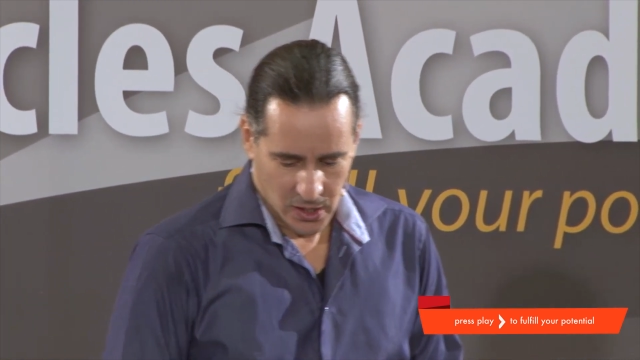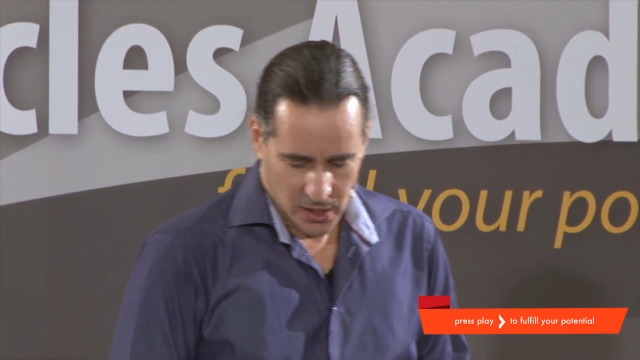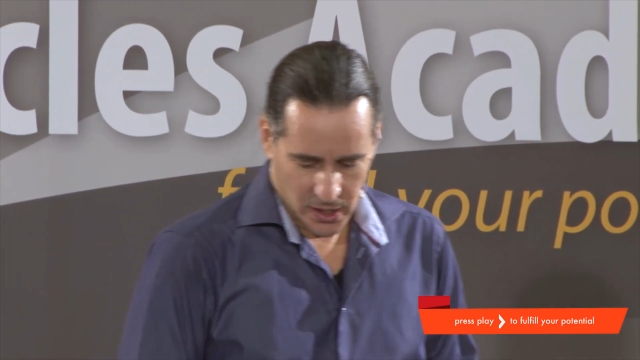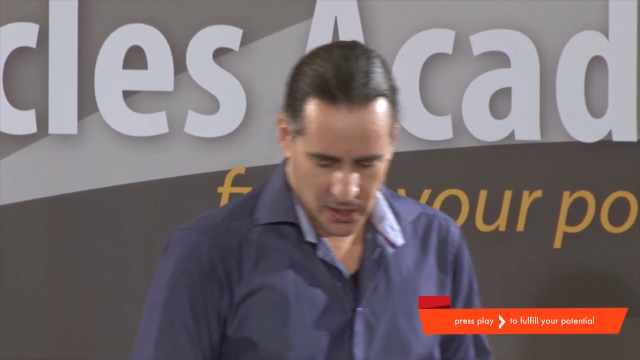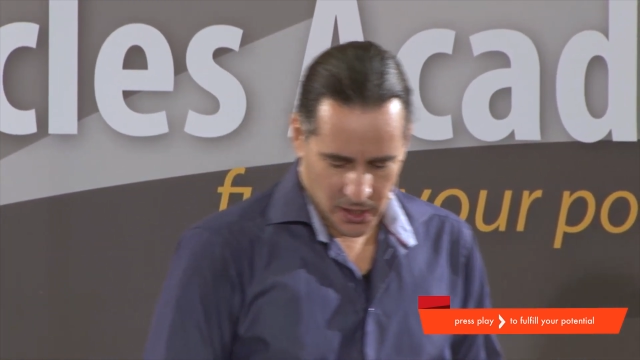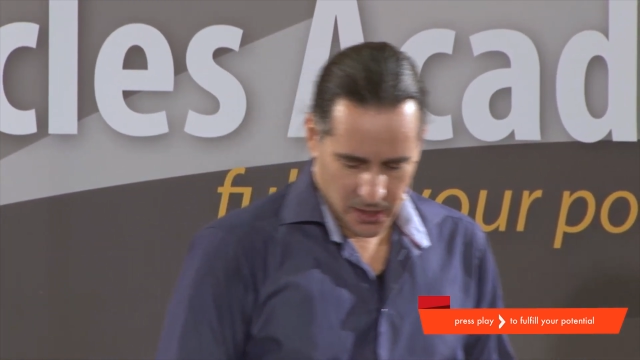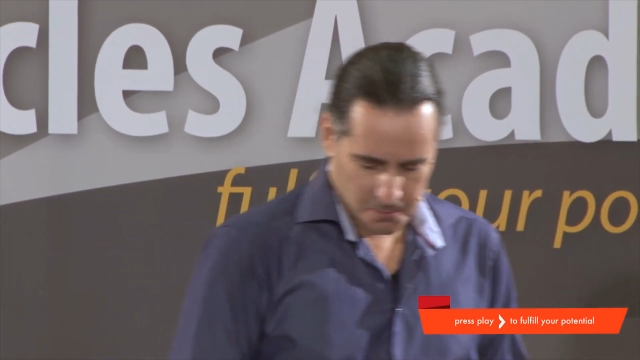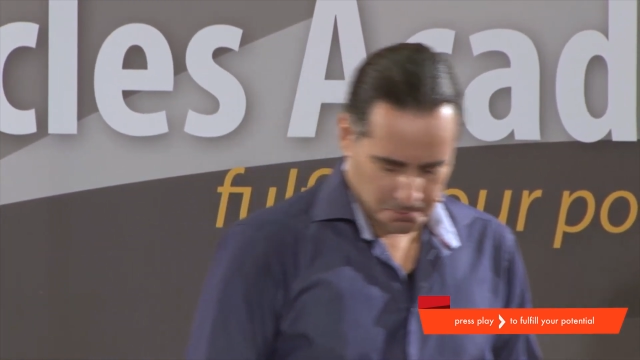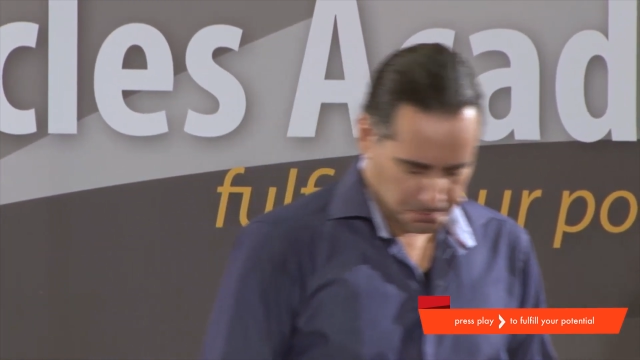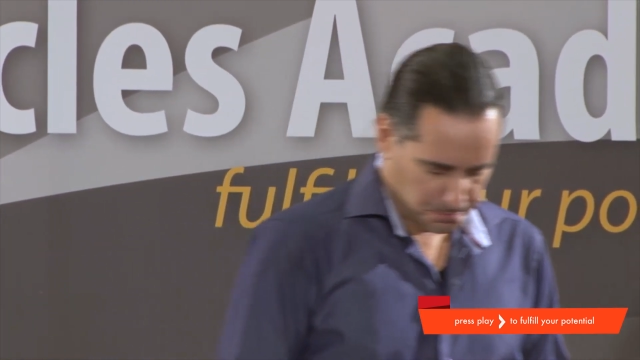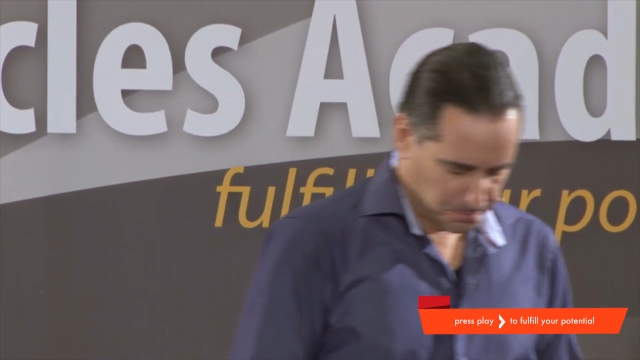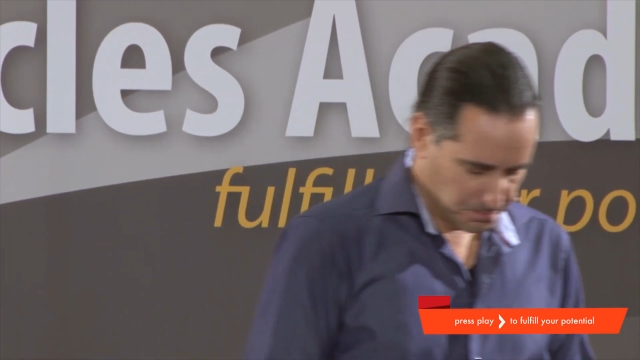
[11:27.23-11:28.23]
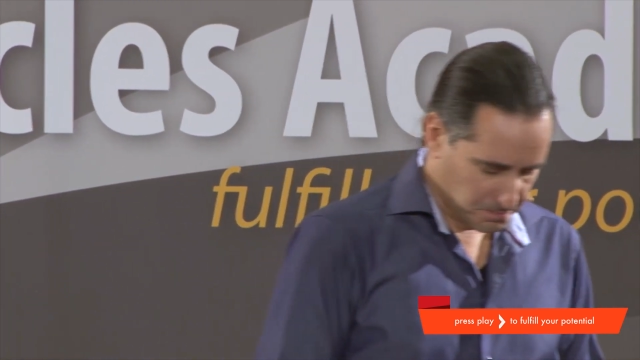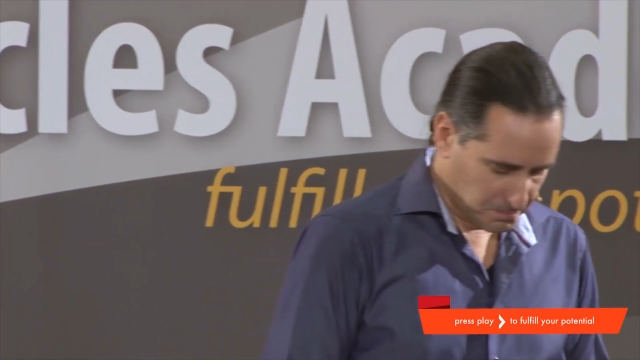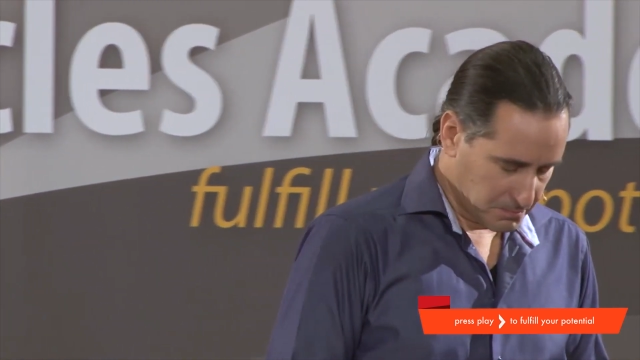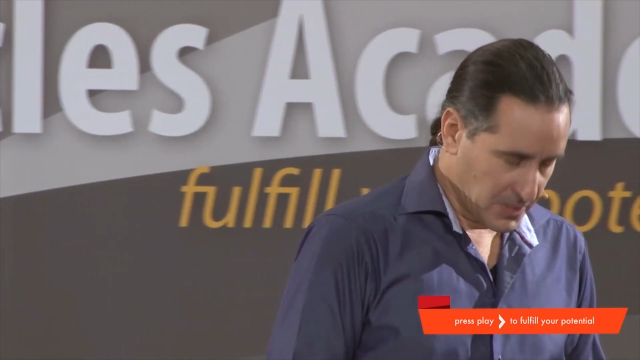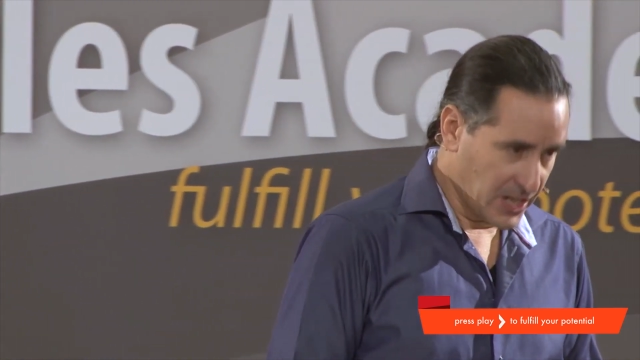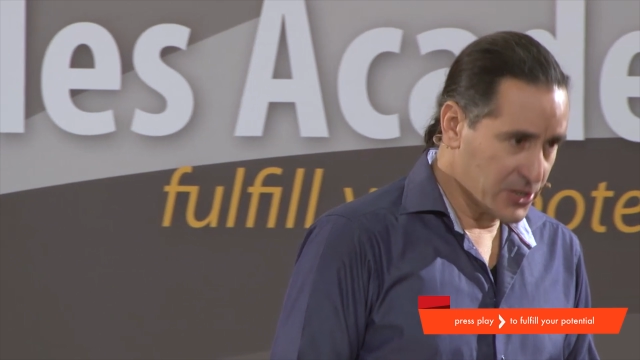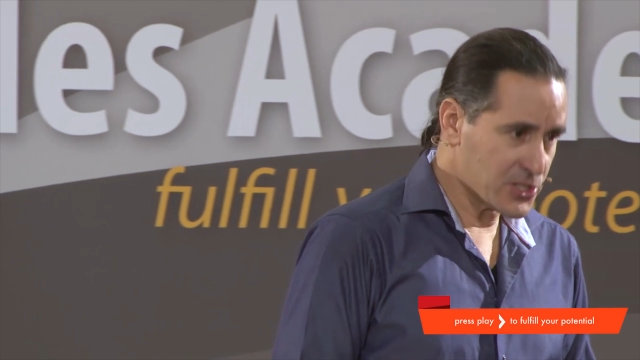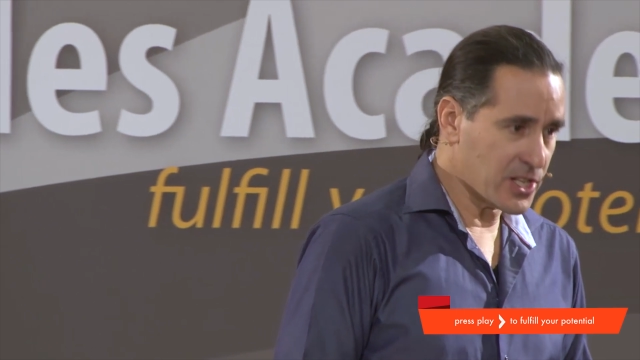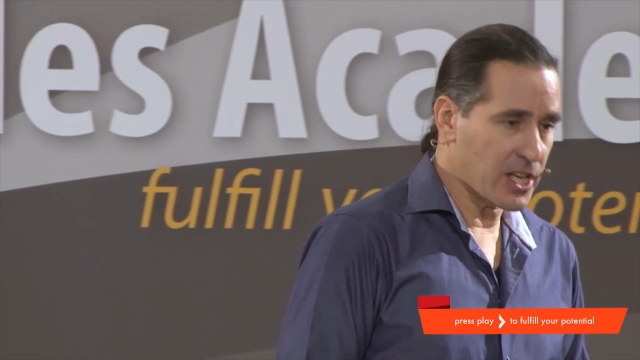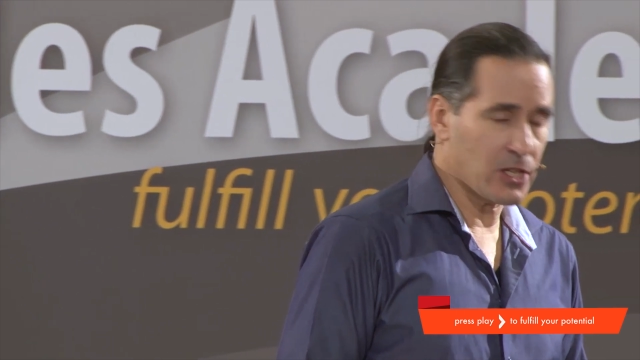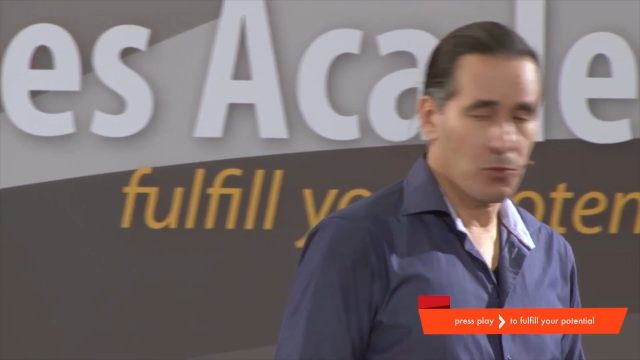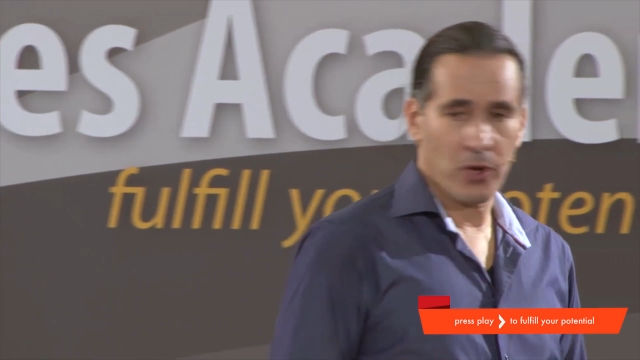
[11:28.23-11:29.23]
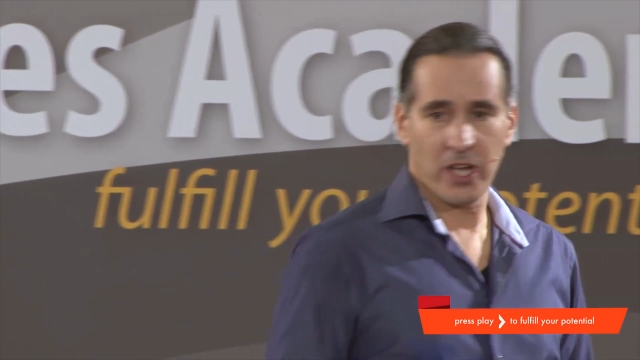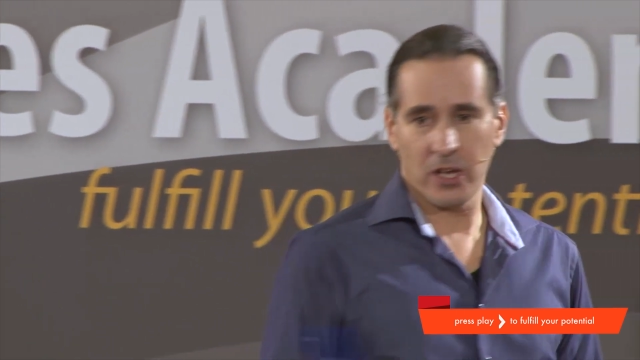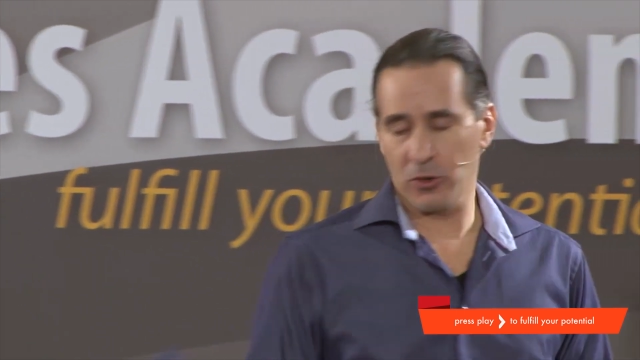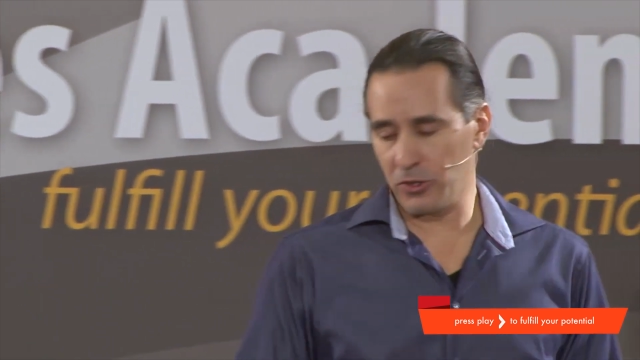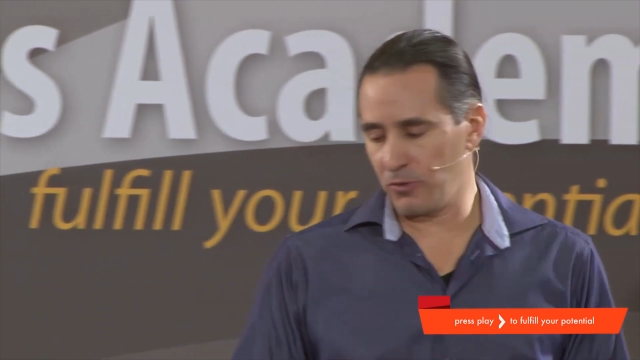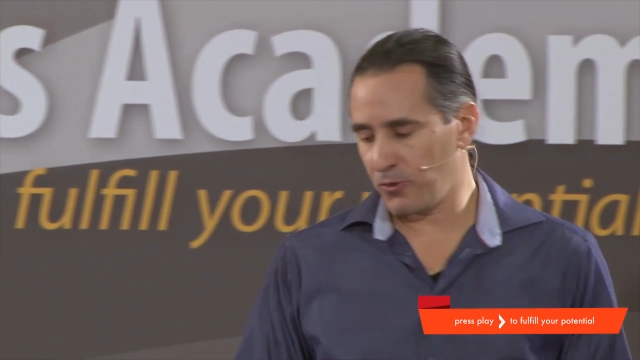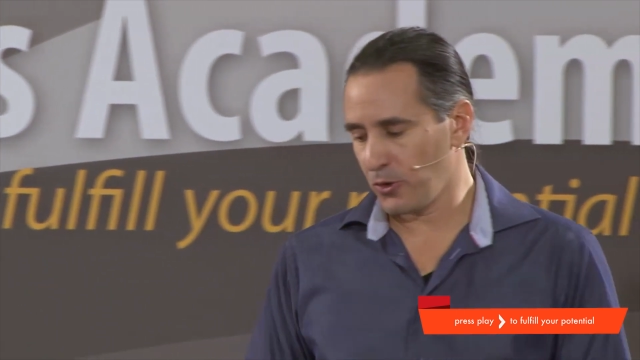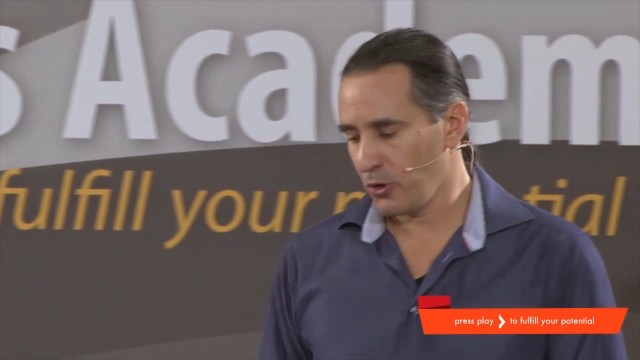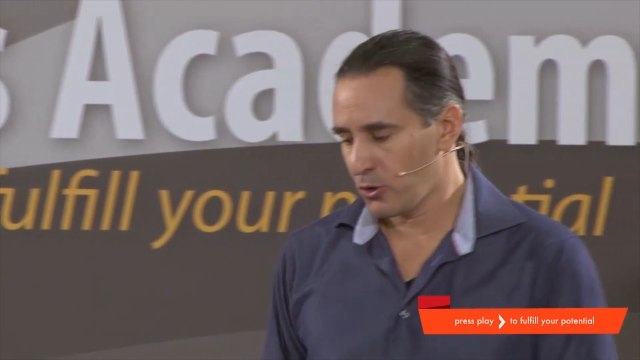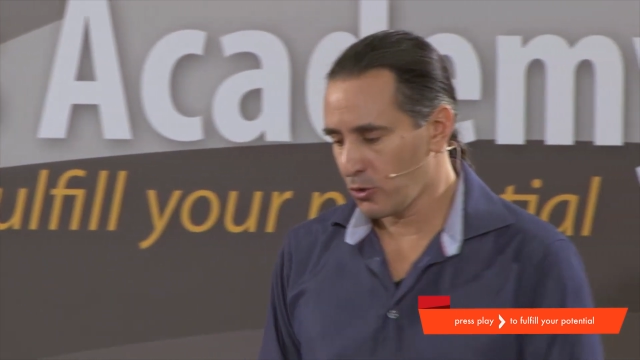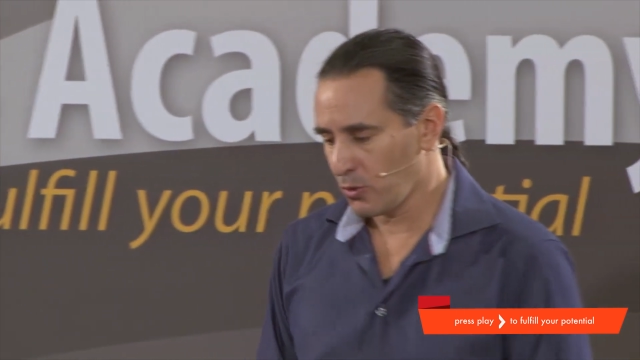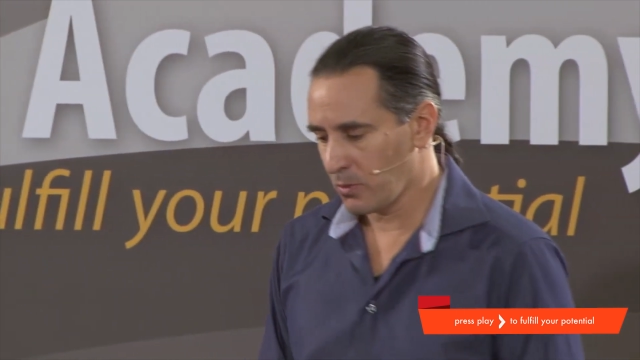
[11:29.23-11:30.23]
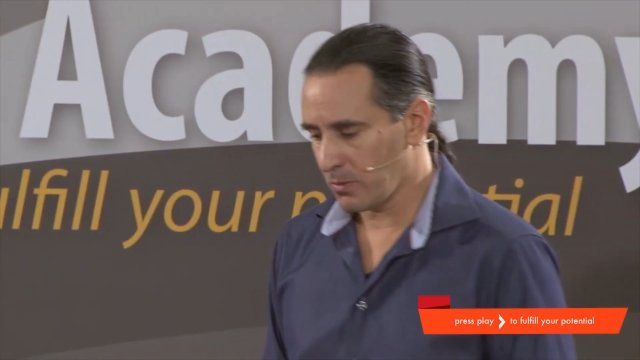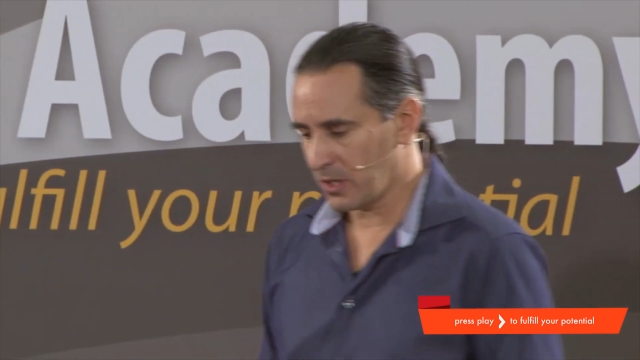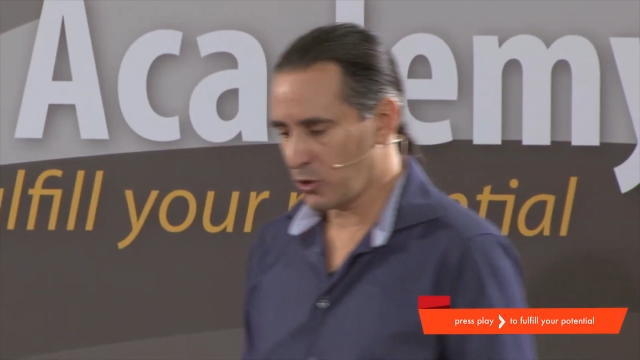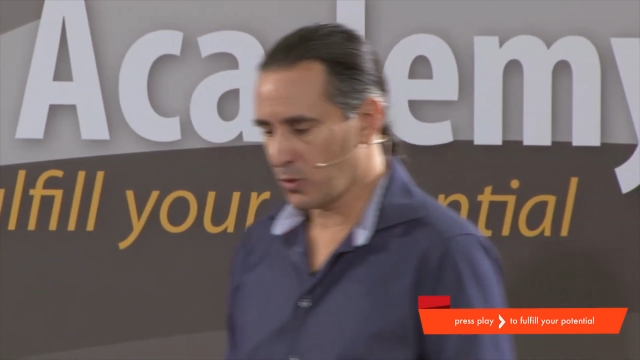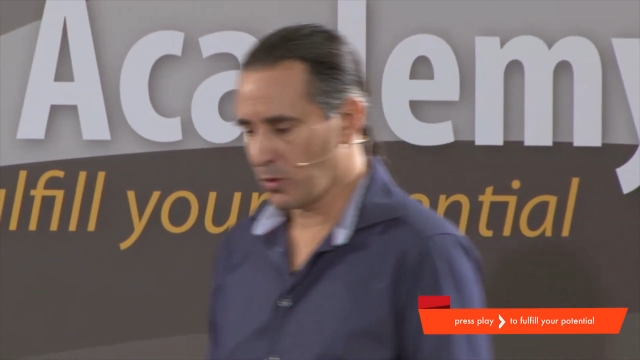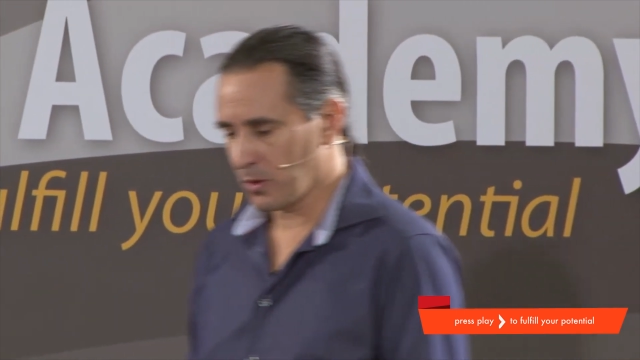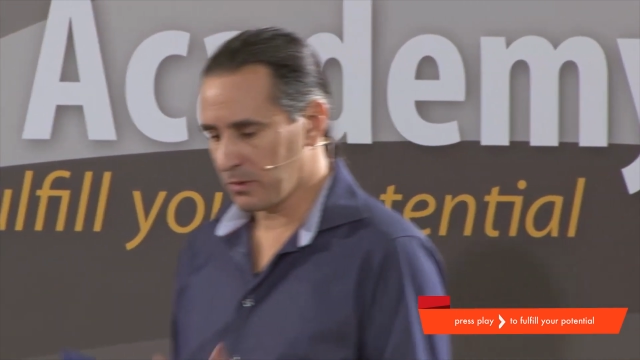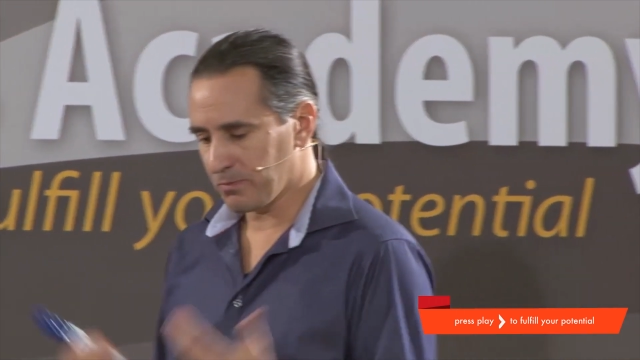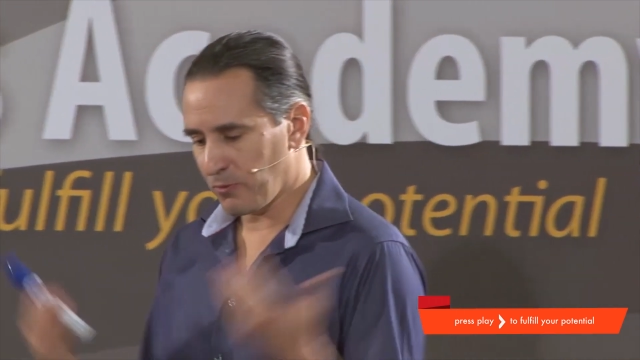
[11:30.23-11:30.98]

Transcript: Here's another way in order for you to